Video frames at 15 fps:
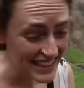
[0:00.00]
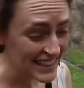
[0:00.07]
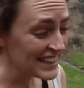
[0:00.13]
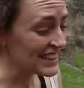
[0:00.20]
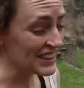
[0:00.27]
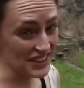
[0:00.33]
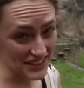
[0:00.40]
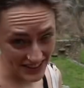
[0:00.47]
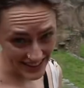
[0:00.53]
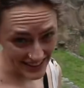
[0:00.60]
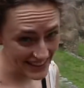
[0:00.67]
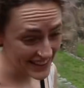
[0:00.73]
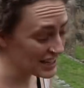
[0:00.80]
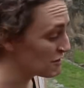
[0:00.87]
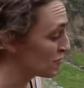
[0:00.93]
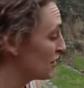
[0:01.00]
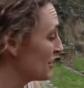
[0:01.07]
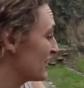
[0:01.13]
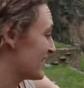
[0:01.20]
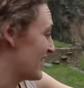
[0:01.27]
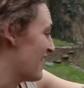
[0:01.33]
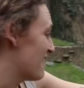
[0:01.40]
literally, but
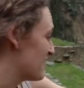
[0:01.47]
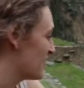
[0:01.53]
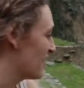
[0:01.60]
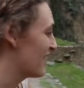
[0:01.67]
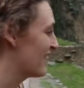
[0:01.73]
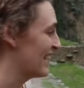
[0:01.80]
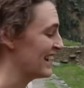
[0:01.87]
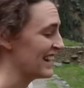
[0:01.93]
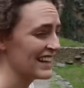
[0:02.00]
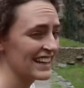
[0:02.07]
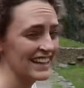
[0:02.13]
look at our view already.